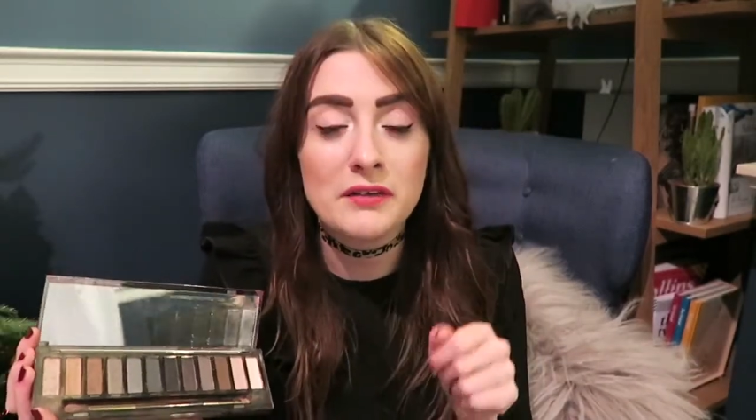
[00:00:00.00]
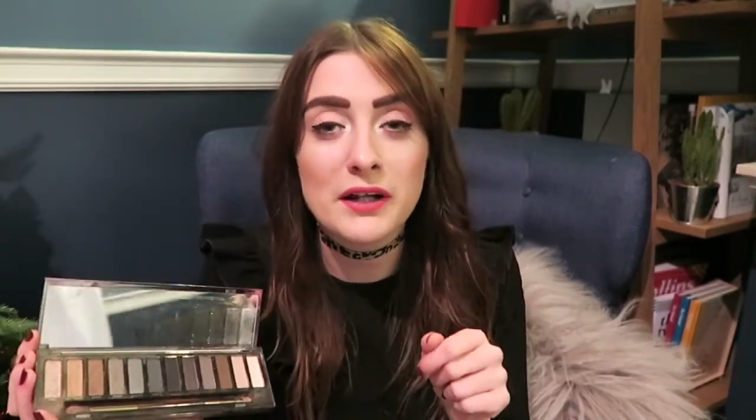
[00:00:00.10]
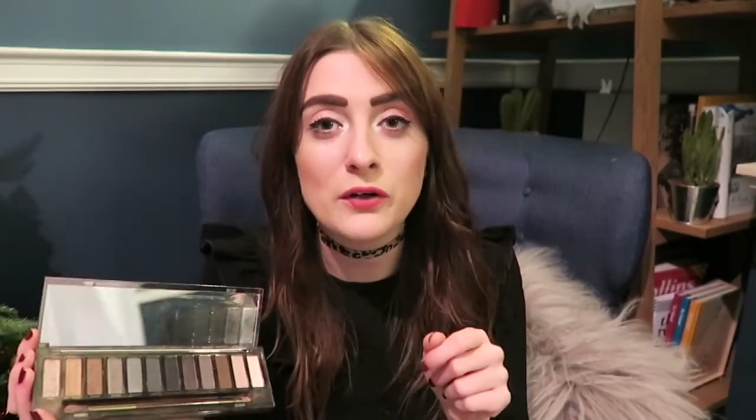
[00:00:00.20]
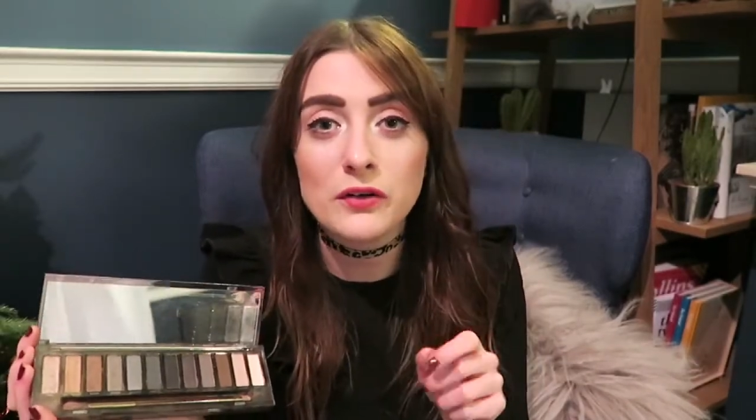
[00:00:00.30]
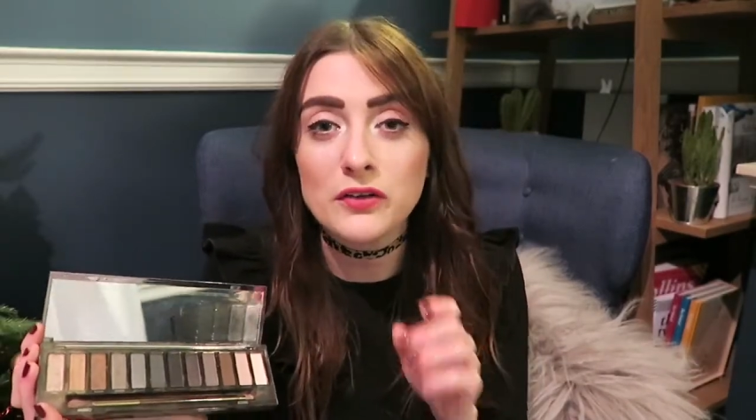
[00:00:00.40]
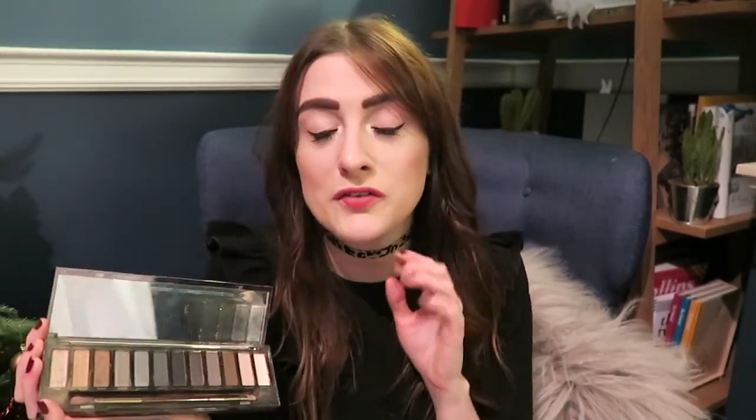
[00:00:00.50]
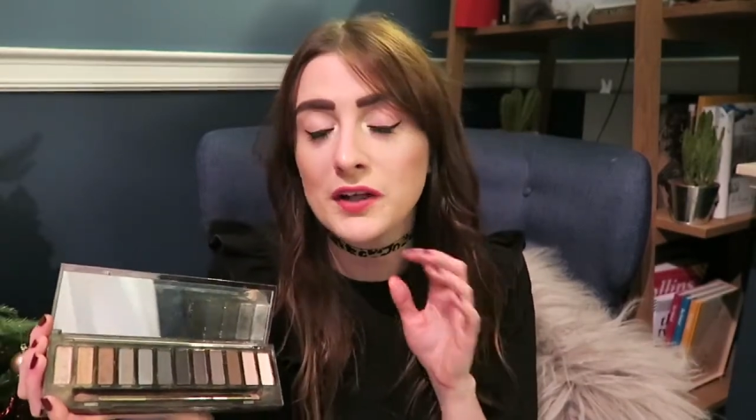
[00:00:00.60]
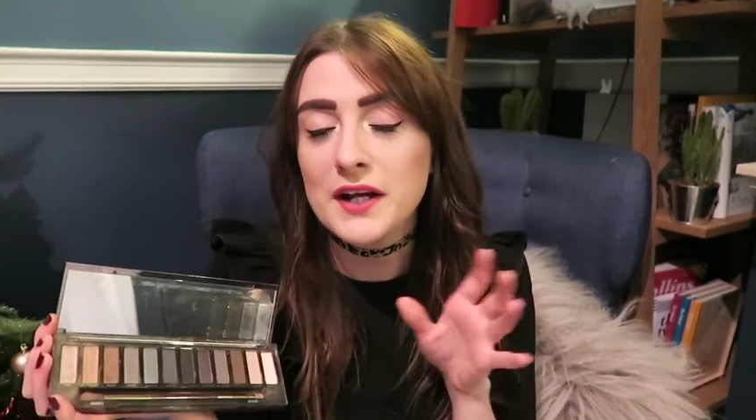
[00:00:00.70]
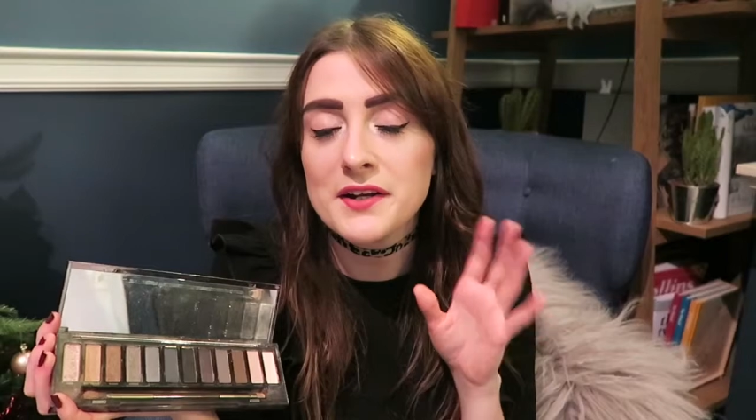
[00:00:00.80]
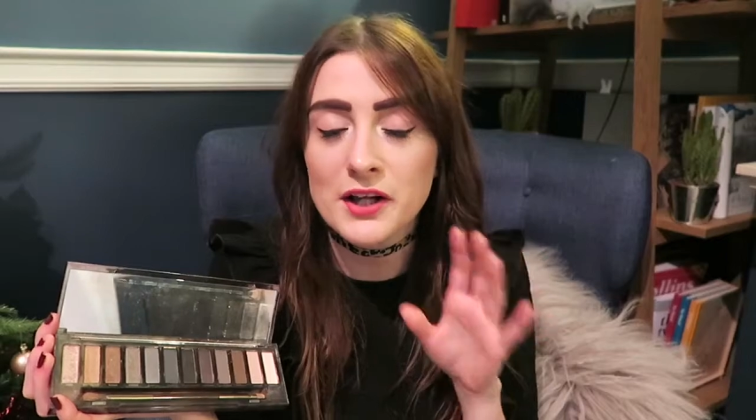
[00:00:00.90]
really good for
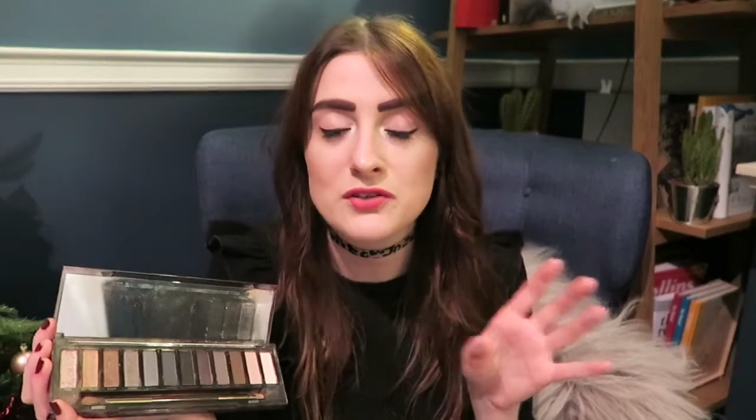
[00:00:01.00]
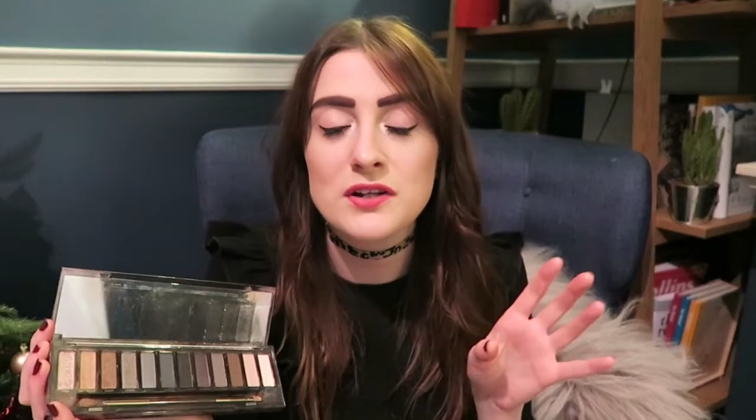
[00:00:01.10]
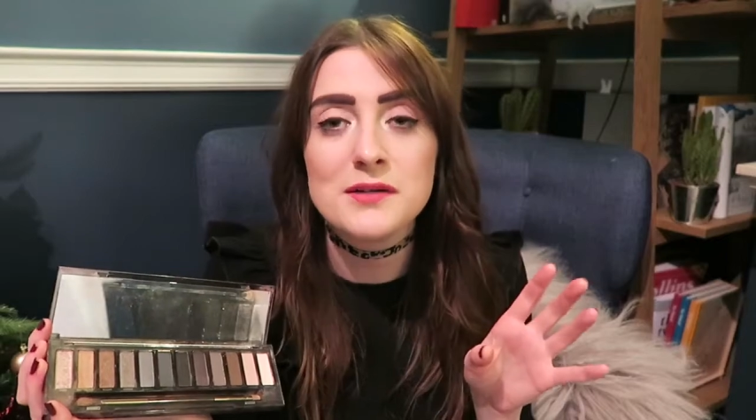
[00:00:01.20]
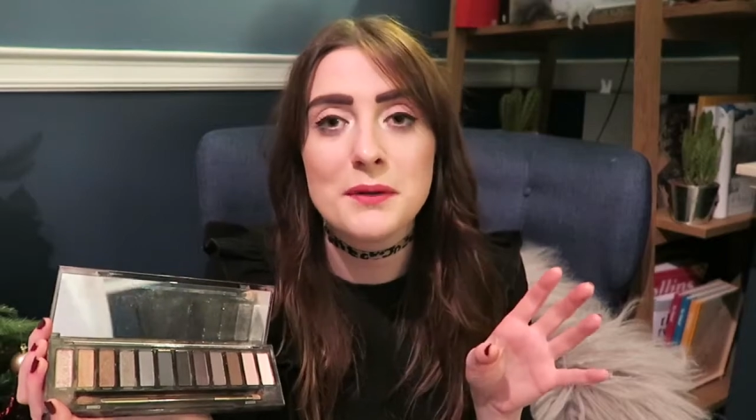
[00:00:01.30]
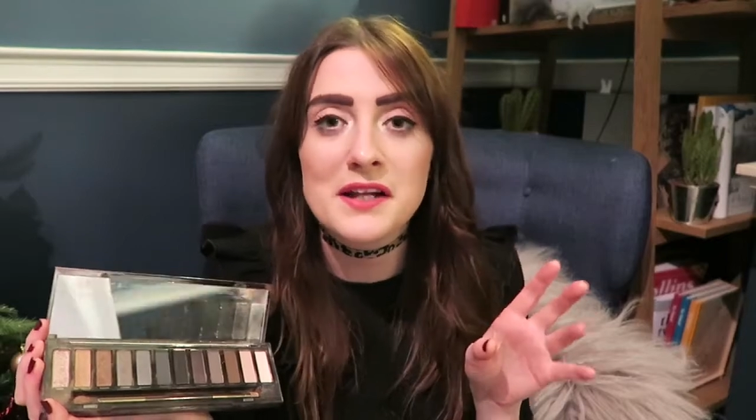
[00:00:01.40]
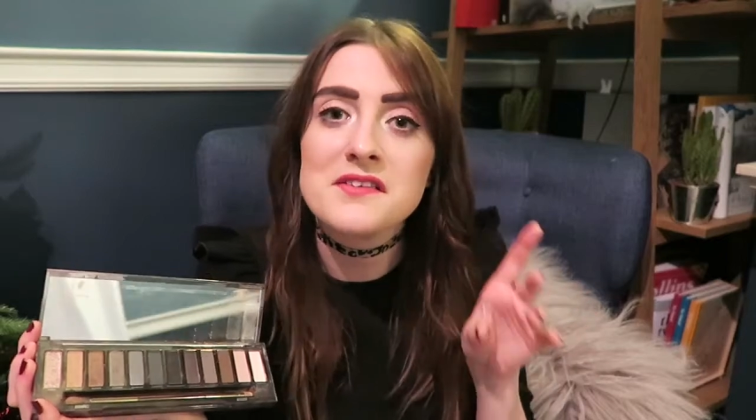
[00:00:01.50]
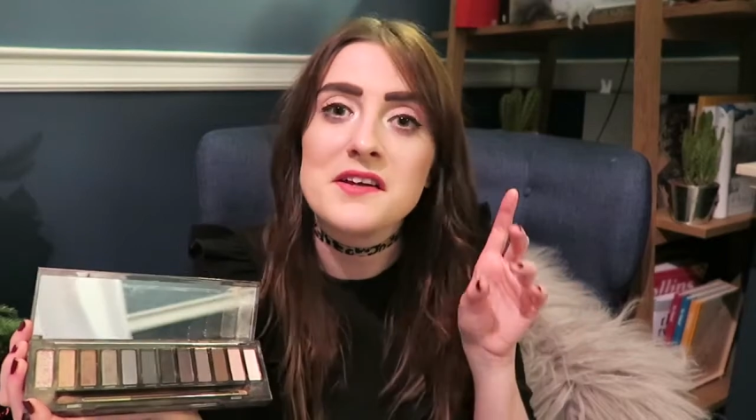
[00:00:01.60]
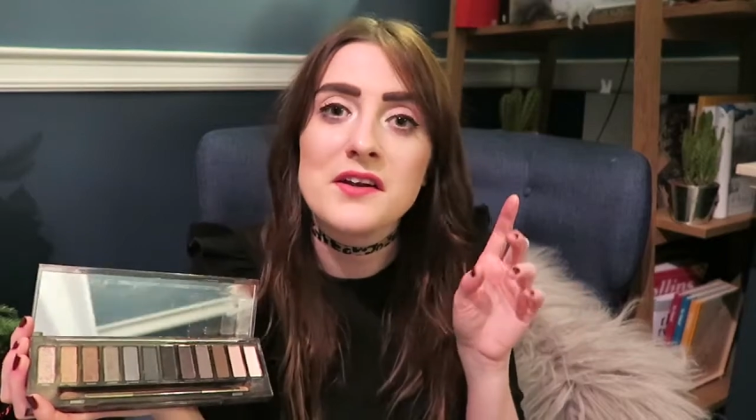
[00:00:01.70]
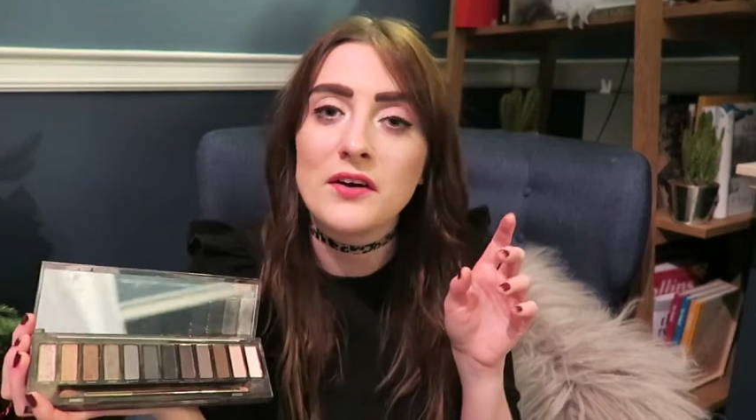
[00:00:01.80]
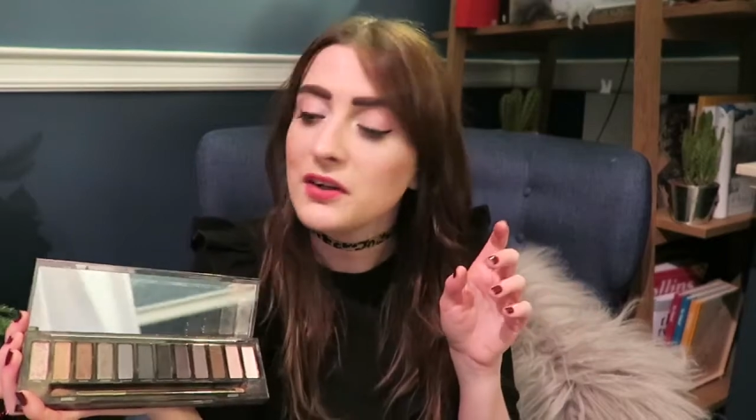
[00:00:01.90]
like naturally
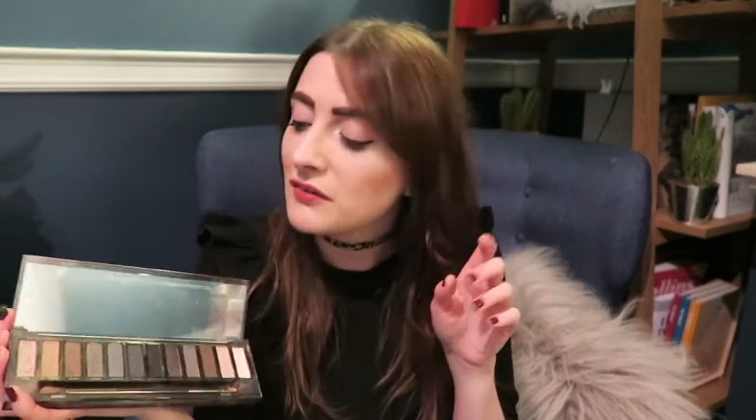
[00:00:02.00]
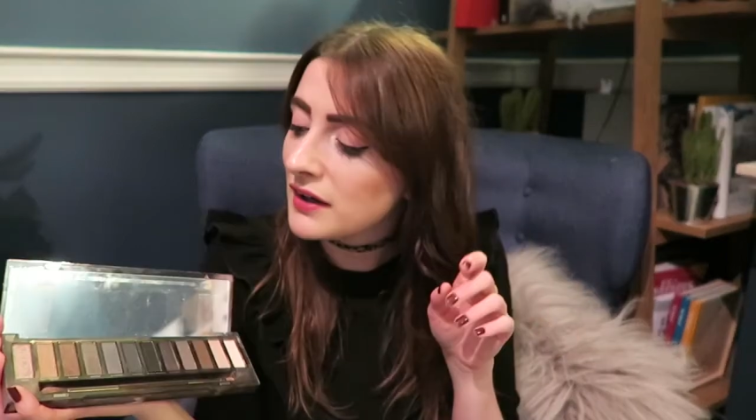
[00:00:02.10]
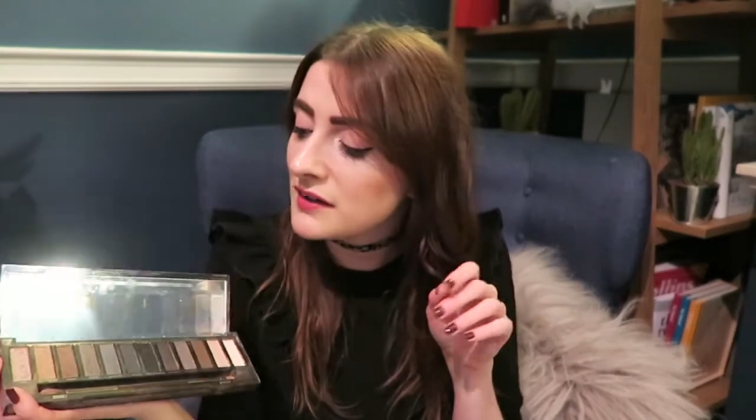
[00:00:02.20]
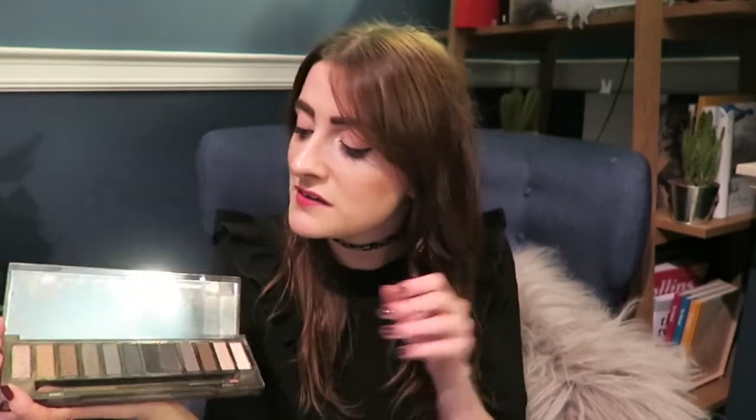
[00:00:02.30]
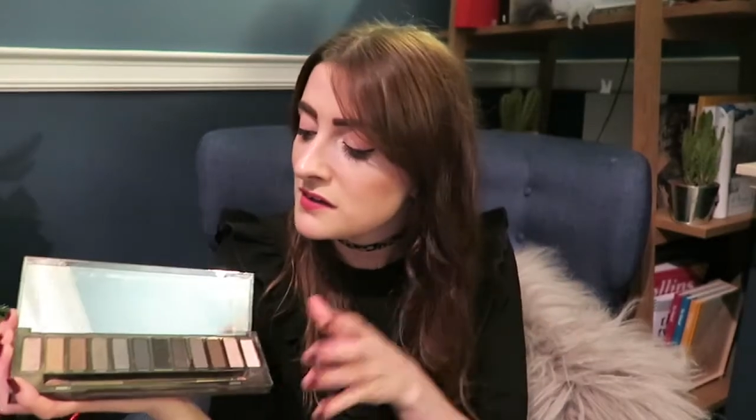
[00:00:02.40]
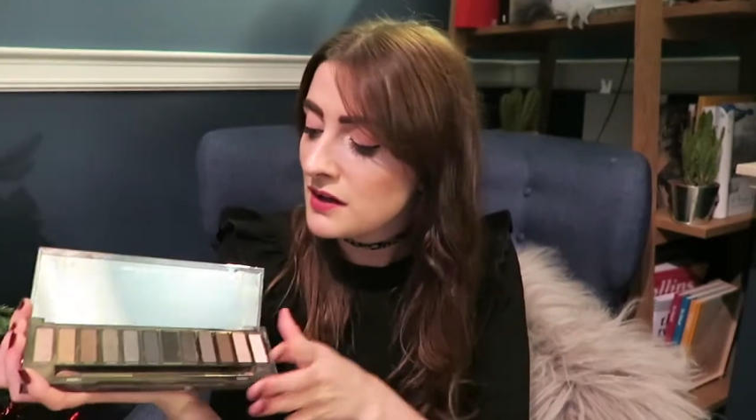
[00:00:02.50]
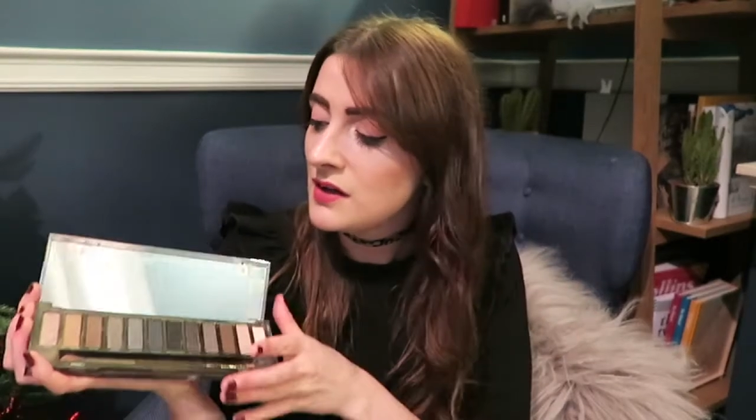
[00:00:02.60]
blending on your eyes.